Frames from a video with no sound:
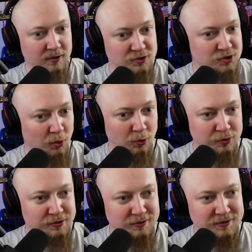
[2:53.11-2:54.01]
souls
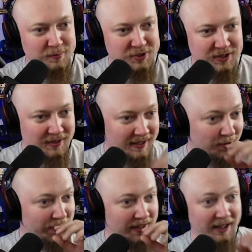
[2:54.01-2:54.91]
or some shit, like, all
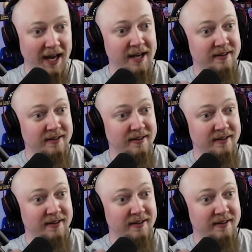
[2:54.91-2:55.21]
that light.